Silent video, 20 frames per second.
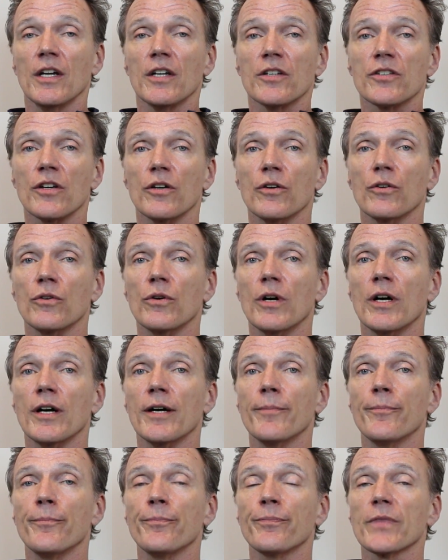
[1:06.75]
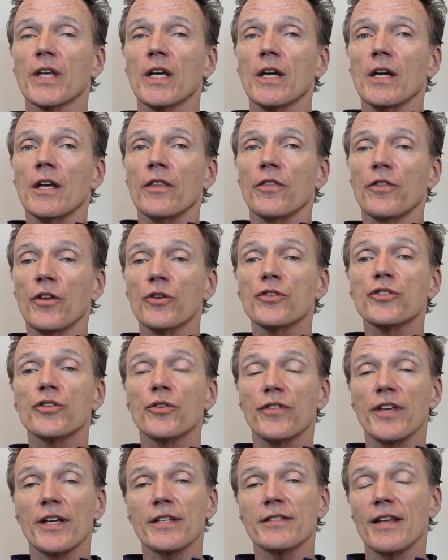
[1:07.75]
So those
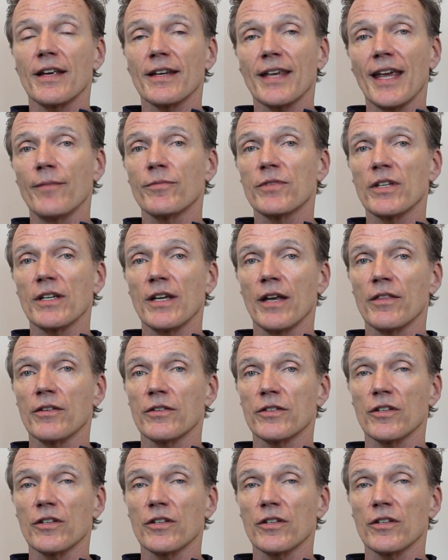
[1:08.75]
two things that came together.